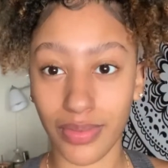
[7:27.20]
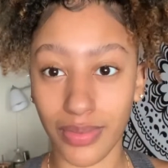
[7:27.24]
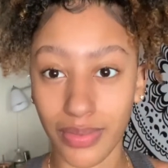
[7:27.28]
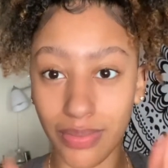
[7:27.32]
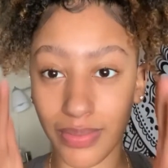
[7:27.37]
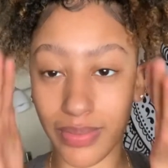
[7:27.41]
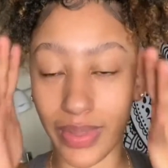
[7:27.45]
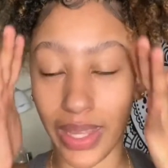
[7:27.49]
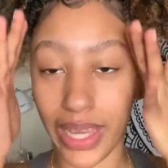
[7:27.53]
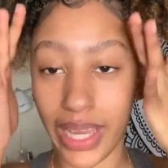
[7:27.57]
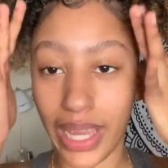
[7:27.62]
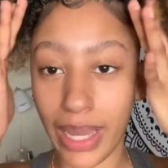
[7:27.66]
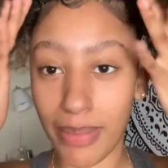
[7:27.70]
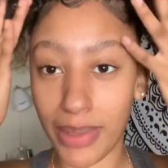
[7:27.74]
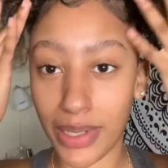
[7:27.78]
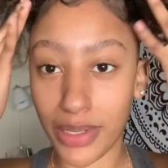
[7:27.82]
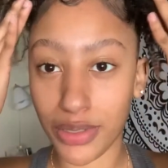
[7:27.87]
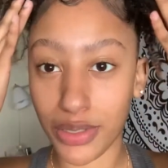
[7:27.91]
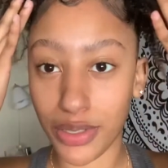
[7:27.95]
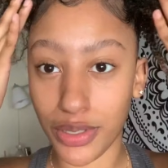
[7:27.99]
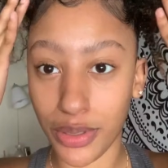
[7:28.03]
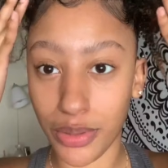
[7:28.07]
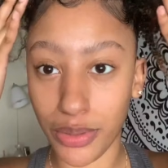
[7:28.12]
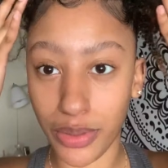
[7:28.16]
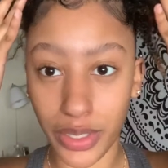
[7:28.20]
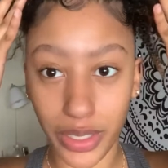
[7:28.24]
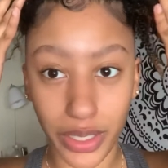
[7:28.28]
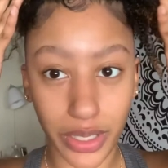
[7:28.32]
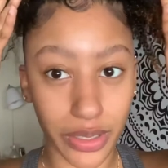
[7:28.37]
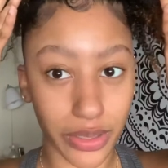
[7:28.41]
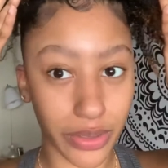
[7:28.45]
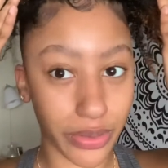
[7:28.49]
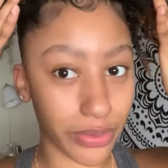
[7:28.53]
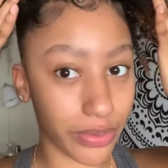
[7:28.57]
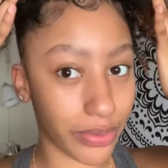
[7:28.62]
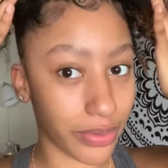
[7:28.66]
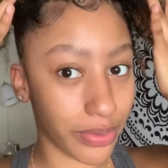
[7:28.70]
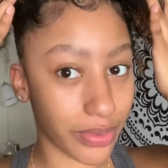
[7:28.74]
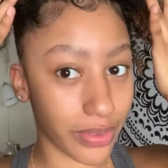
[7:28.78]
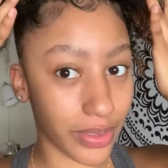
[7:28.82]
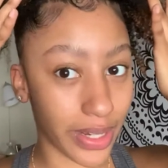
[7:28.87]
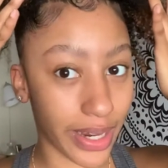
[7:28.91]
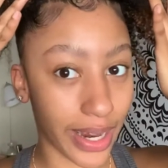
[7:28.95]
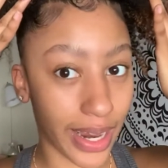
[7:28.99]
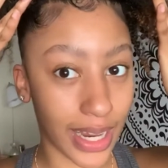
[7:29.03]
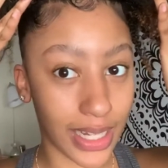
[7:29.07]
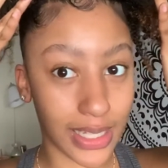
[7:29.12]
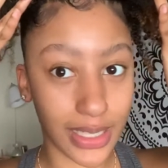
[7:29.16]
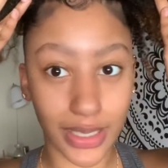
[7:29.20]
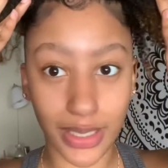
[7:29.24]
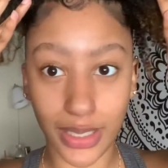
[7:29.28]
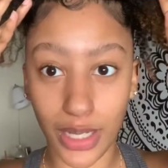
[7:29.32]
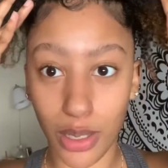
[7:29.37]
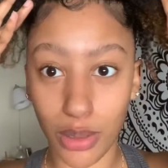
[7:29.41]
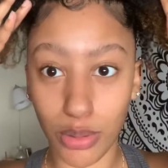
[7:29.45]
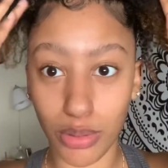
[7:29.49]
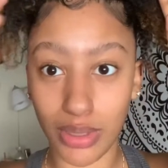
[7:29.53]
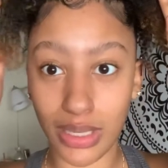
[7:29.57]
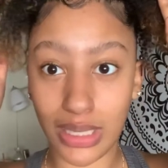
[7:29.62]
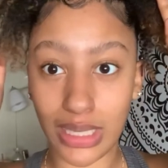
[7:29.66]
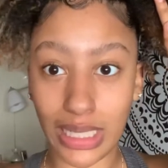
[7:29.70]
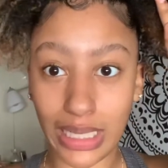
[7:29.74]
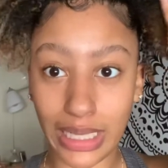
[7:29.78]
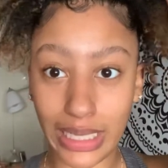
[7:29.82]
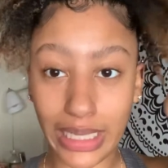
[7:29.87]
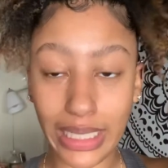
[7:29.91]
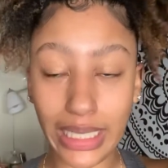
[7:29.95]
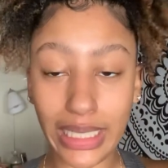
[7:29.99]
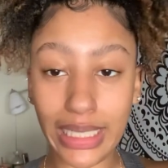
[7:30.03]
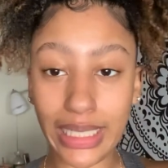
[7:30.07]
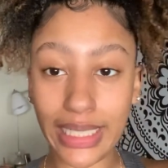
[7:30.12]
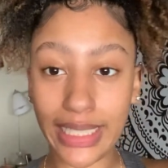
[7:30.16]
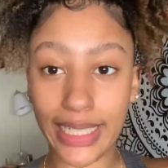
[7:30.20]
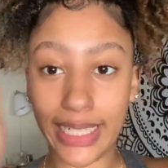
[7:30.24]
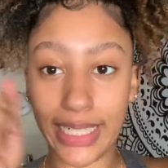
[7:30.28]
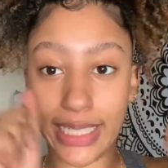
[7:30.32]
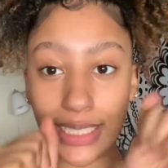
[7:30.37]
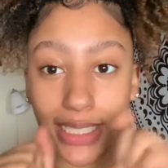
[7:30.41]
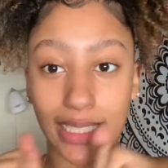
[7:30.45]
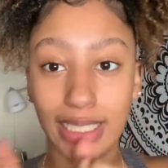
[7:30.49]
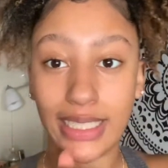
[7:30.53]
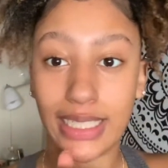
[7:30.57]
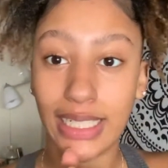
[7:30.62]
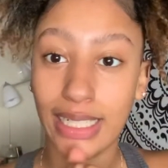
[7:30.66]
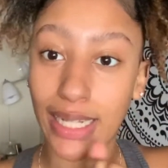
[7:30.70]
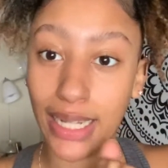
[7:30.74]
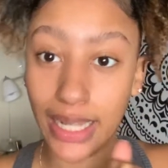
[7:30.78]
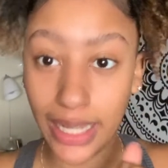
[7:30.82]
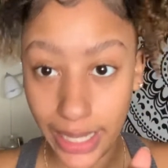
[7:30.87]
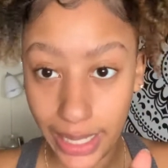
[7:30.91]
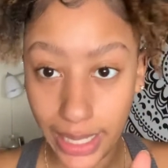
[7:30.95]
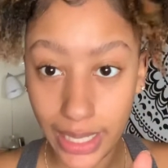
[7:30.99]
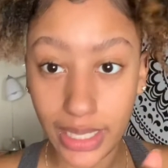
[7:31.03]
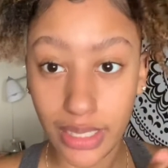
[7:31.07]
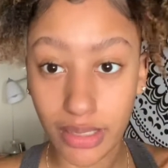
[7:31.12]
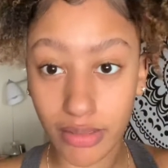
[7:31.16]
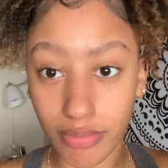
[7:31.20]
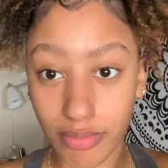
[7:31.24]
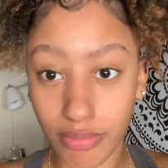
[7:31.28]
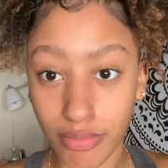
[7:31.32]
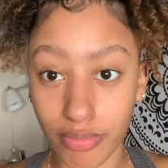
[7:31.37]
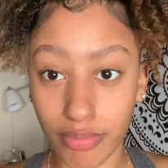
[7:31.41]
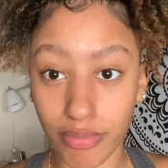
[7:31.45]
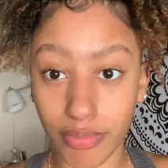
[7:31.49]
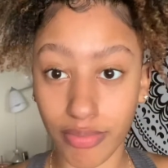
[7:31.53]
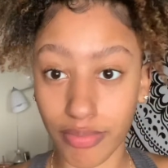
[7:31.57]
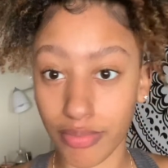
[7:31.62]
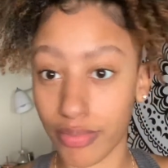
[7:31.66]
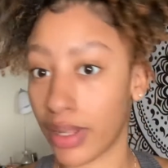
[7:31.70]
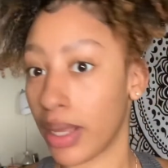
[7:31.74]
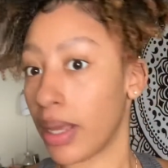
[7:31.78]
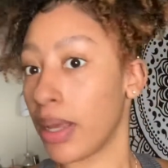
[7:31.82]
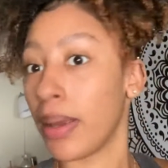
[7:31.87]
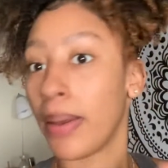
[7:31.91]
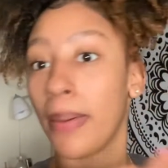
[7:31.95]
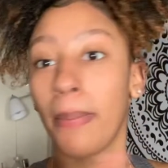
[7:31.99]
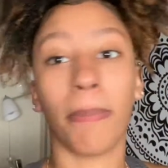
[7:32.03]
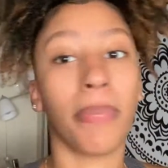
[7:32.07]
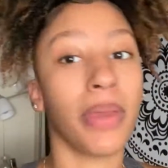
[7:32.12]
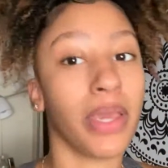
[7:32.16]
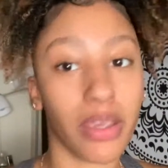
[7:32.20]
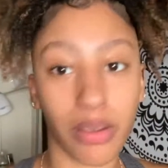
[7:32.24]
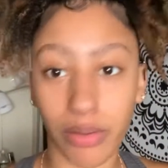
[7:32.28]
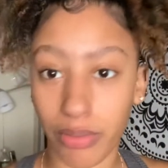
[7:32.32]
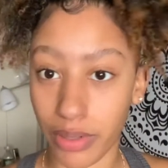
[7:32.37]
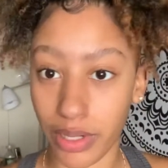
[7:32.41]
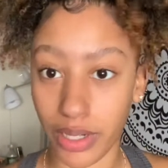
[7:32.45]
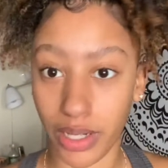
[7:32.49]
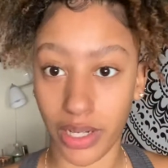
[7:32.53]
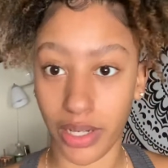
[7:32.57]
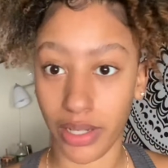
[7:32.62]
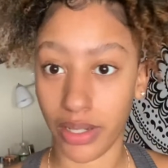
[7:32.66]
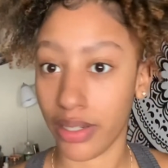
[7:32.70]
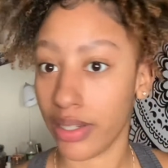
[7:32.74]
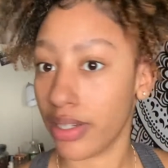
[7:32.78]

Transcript: They came out so cute and so sleek. They're slick, period.